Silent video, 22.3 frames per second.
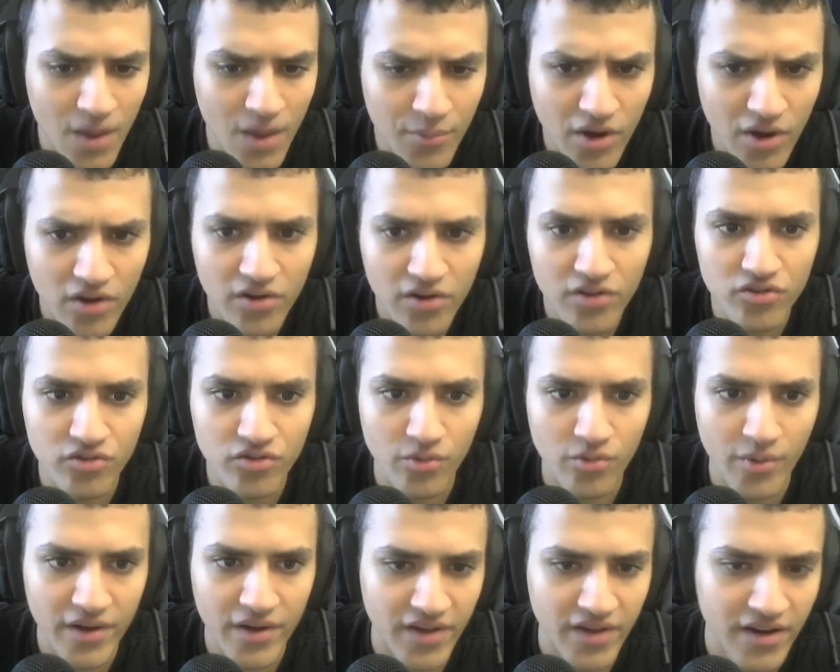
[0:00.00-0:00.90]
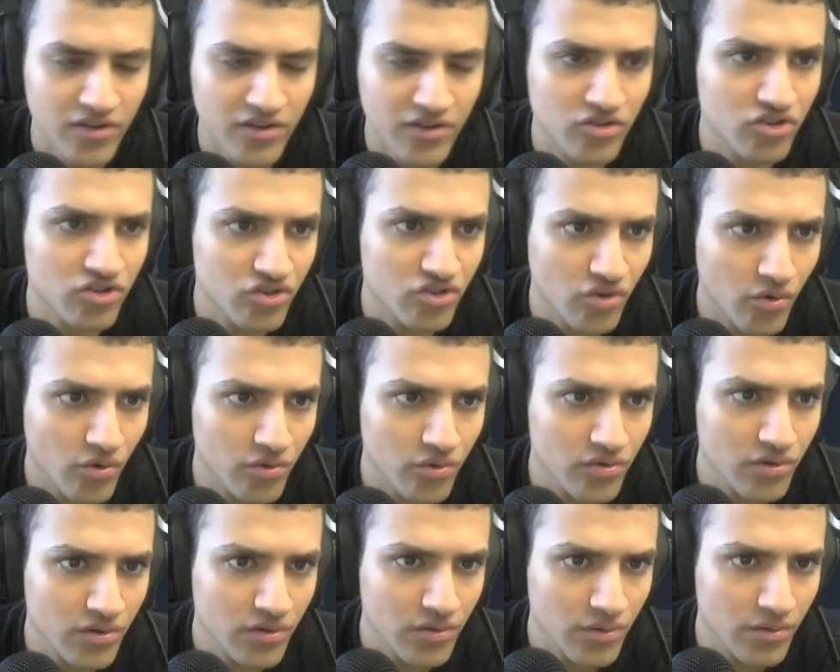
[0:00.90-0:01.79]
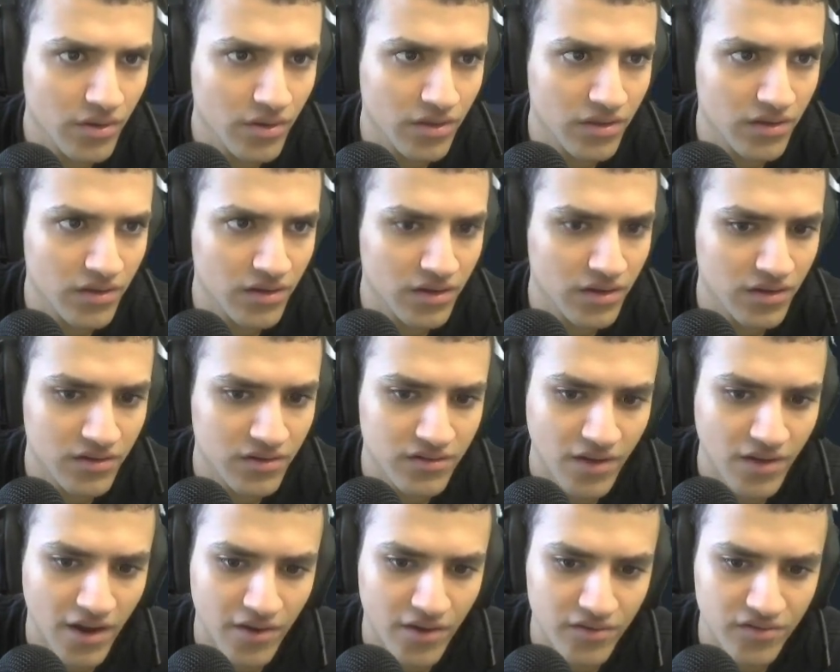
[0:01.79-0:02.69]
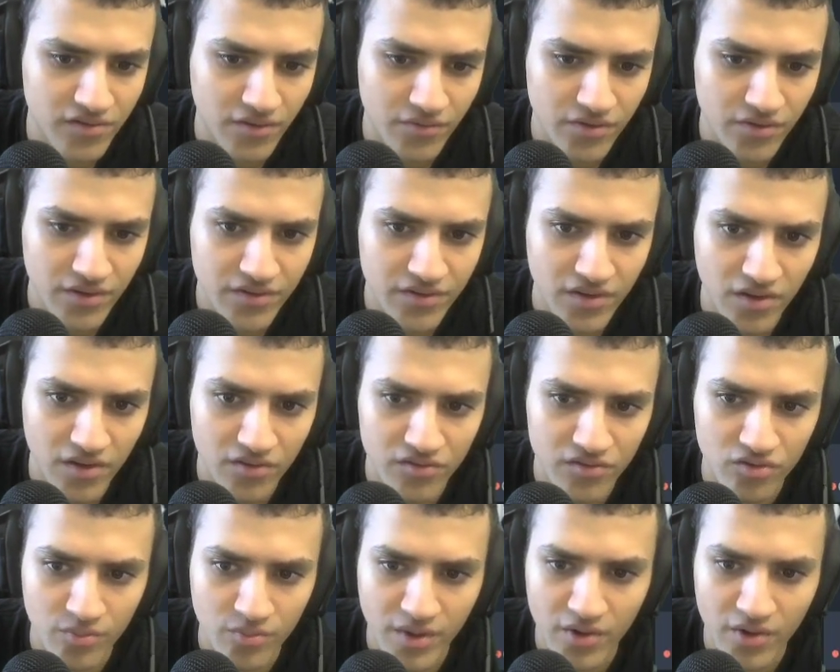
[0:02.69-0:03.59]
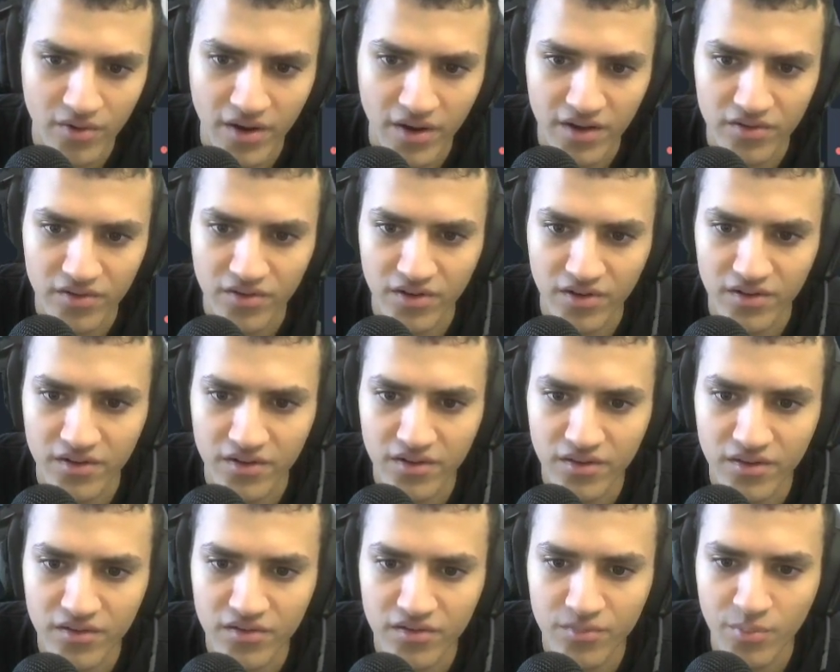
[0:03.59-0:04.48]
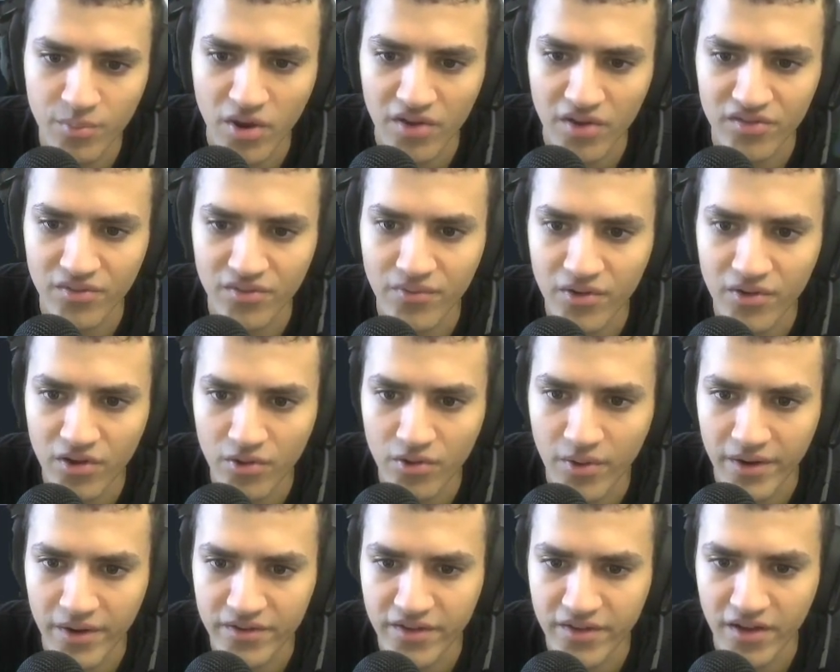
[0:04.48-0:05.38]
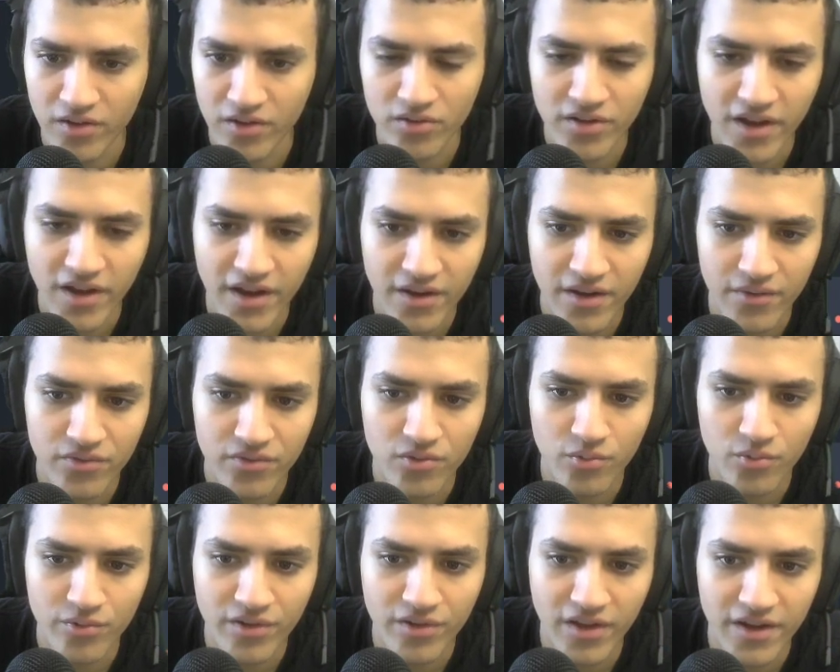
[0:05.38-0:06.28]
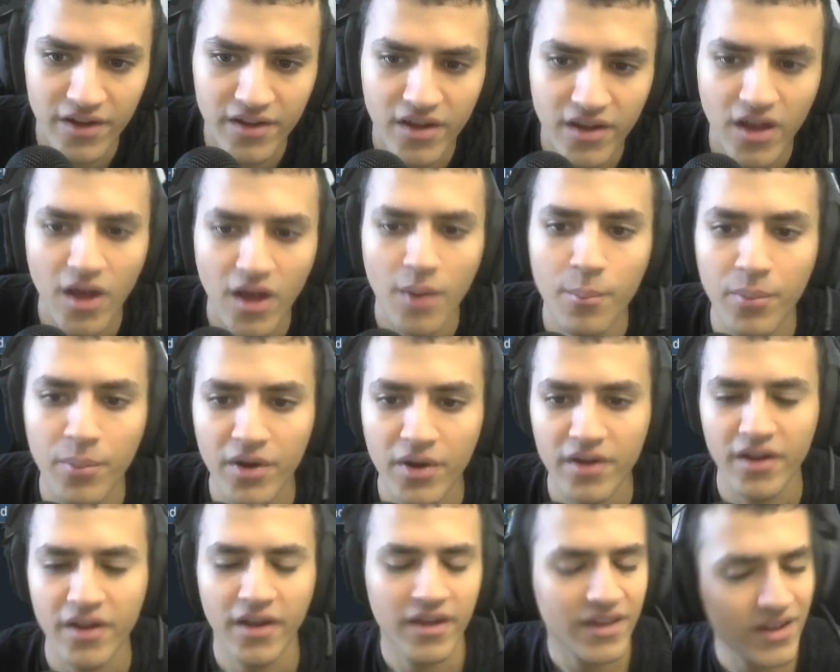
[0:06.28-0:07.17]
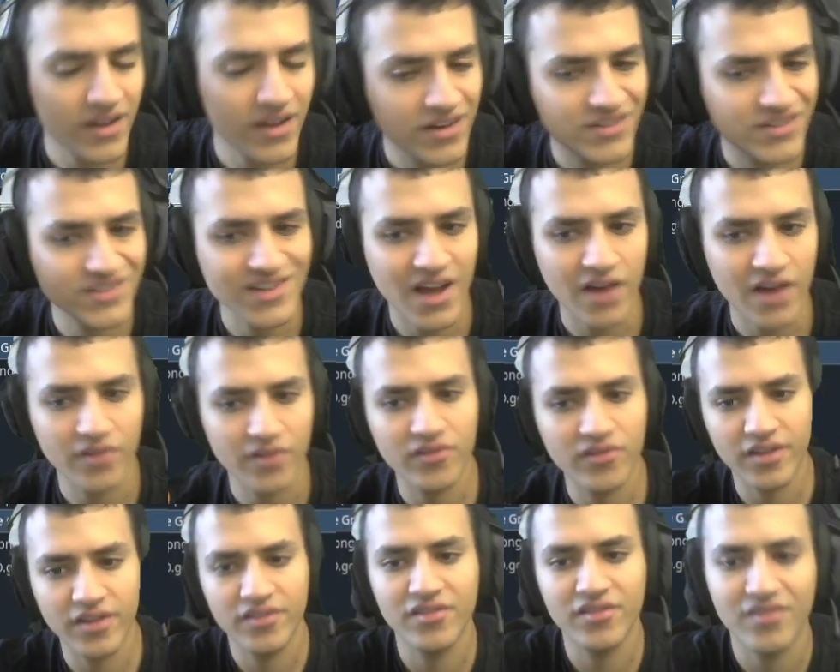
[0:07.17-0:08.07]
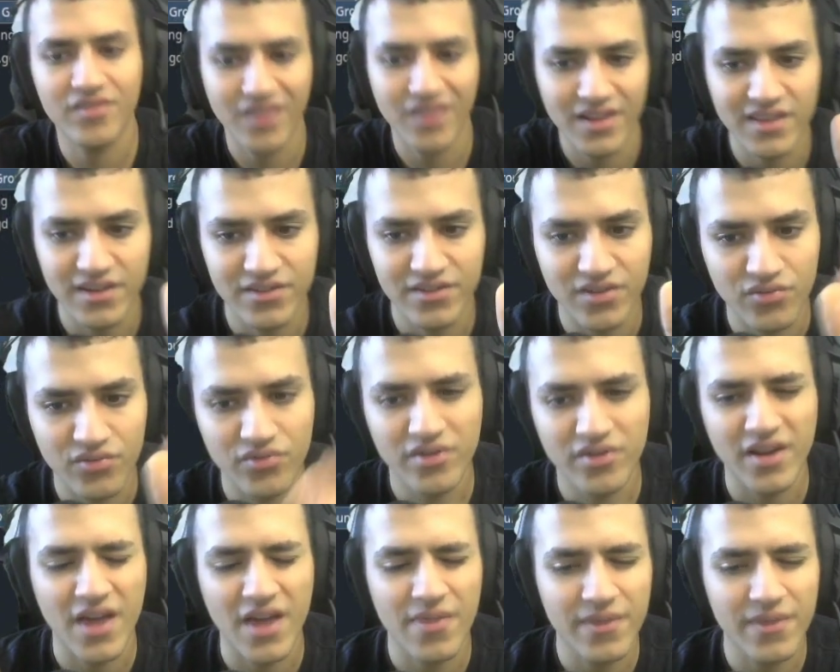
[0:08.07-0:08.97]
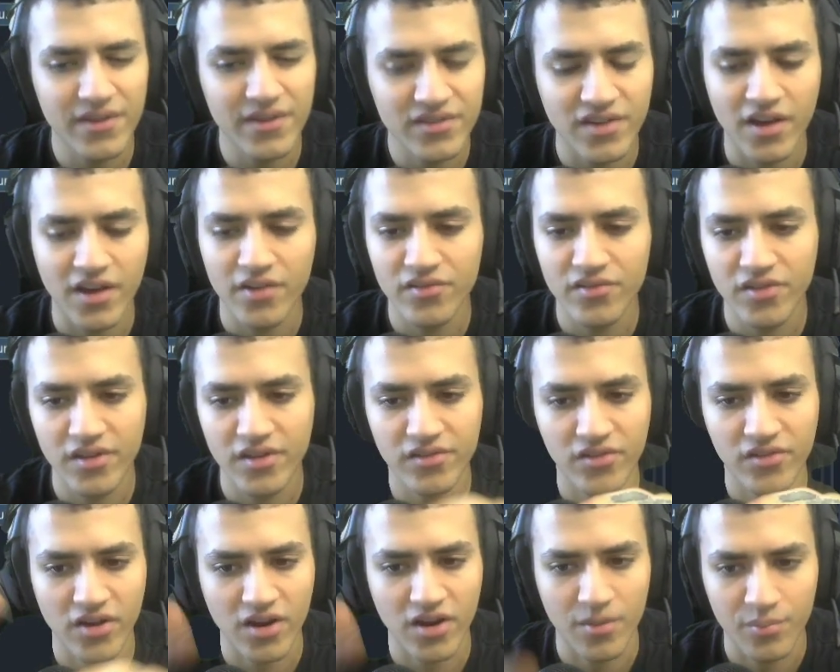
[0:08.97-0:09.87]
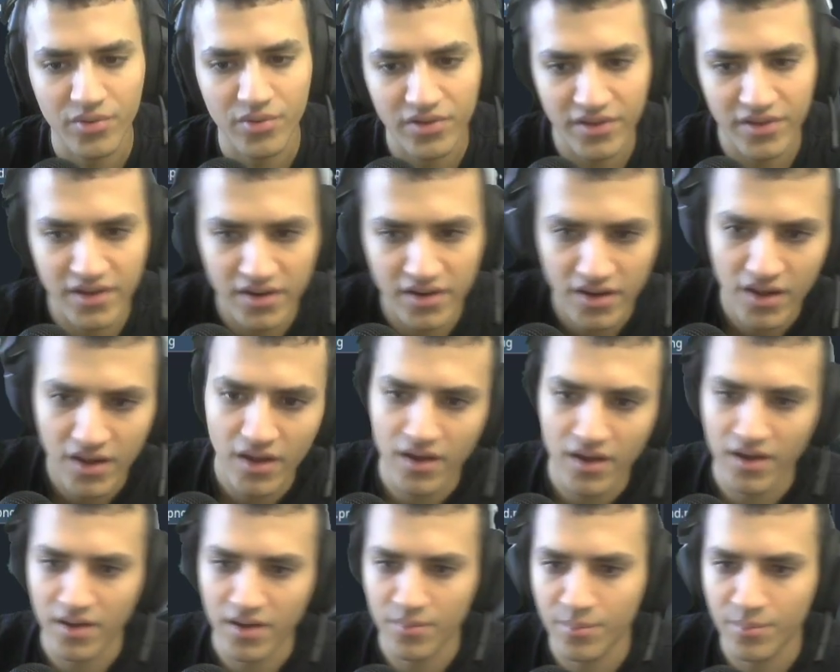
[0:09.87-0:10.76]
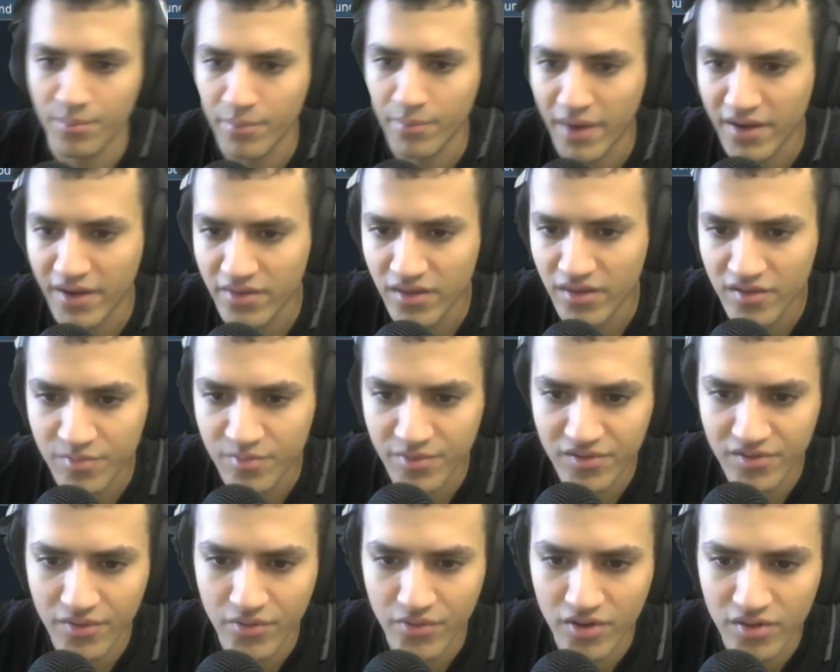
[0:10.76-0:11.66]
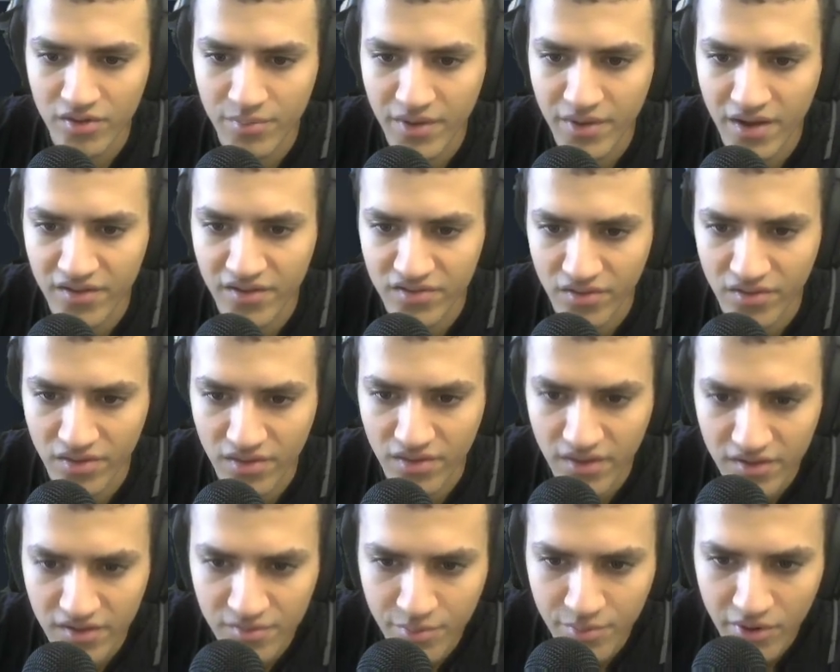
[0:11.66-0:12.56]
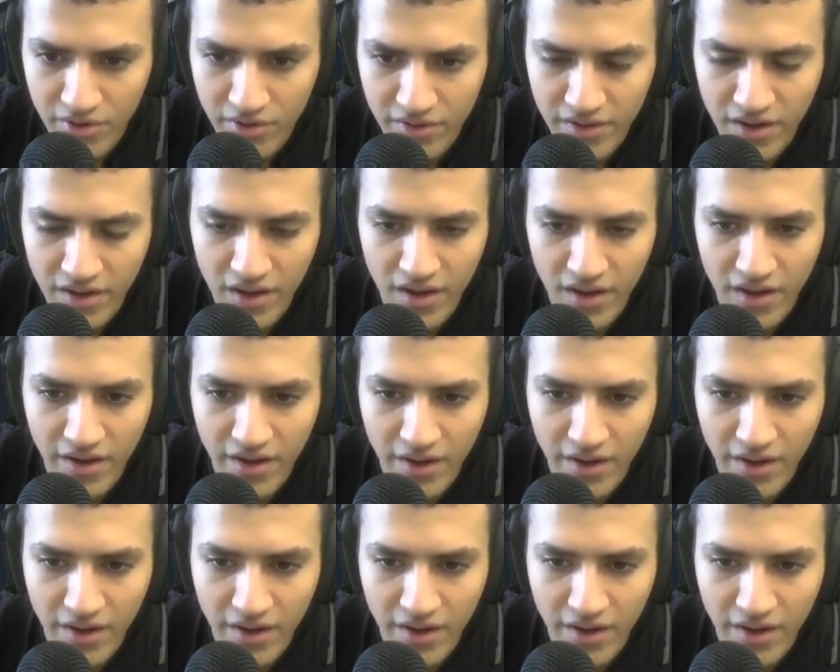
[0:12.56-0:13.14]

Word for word: I'm not going to do the rest. I can show you the tile set for this. I'll zoom out and you can pause the video and take a look at it if you would like. But each tile set is slightly different and this tile set is not complete, um, mainly specifically because of this part,